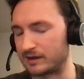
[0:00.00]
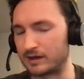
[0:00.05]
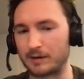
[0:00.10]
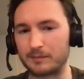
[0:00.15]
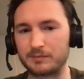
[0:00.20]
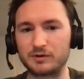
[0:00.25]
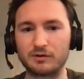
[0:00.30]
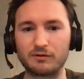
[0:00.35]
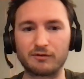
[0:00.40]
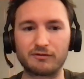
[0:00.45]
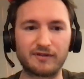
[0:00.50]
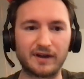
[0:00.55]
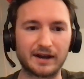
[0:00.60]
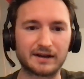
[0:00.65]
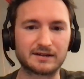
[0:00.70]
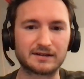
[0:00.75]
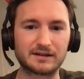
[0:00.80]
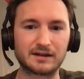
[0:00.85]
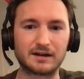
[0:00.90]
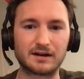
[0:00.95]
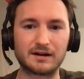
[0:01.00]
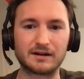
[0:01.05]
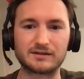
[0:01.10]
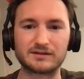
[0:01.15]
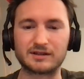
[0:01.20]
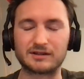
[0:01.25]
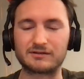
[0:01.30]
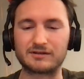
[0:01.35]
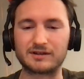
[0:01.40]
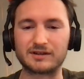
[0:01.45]
up two-factor,
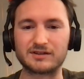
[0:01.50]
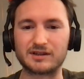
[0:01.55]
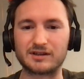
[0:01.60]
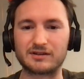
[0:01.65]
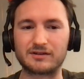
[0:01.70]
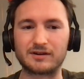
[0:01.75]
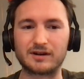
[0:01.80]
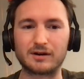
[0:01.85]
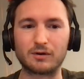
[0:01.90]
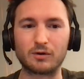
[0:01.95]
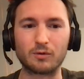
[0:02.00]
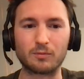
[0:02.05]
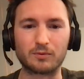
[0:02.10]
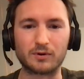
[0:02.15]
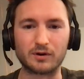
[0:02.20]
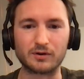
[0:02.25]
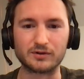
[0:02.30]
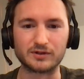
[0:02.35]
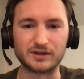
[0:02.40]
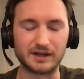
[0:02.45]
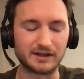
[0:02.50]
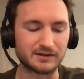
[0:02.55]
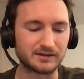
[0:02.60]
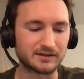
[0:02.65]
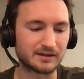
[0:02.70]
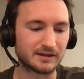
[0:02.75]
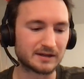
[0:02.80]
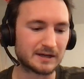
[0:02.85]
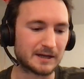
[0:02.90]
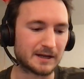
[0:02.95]
etc., a whole
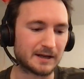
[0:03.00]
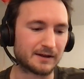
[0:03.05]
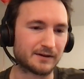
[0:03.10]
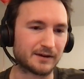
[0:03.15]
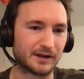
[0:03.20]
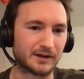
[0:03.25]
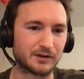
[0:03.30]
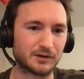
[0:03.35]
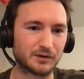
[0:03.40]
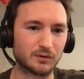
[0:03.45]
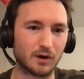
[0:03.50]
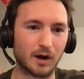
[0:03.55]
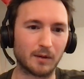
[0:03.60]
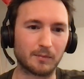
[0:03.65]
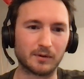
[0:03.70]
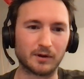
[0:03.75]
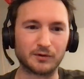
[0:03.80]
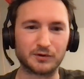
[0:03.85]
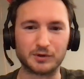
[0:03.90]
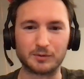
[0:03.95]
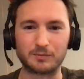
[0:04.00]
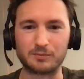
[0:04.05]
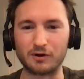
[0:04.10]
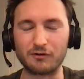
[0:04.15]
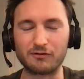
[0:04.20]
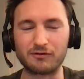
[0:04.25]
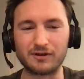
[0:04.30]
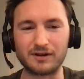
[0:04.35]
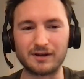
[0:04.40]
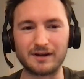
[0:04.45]
process. Then you upload your
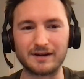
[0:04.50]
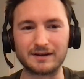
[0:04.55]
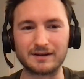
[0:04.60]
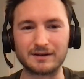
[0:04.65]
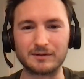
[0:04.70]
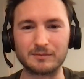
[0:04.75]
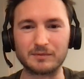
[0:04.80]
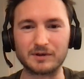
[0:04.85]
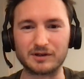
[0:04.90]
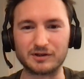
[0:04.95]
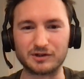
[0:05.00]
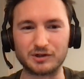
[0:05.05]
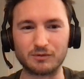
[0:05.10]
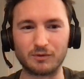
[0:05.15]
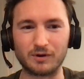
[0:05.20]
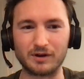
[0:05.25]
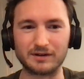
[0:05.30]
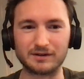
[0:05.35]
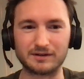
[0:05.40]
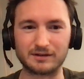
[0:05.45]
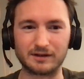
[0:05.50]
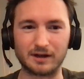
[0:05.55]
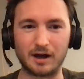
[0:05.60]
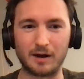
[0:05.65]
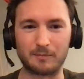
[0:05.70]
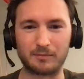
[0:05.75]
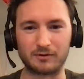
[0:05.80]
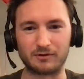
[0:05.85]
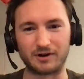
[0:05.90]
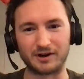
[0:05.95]
profile icon because you want the
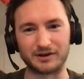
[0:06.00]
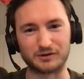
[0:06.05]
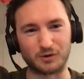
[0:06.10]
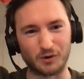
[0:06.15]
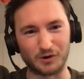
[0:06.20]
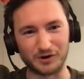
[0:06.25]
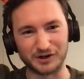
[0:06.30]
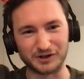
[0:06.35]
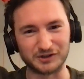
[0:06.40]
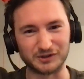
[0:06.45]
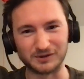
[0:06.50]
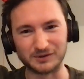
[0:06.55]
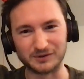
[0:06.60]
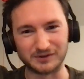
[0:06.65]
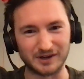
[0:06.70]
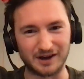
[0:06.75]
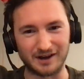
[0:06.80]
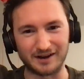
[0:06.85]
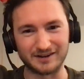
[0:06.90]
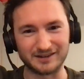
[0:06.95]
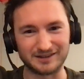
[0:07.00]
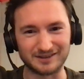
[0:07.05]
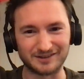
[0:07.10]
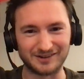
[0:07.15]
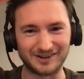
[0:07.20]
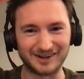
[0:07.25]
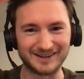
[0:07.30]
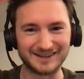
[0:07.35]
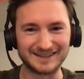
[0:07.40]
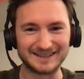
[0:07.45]
upper right corner to look nice,
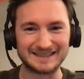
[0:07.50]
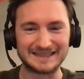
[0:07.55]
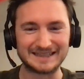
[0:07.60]
right?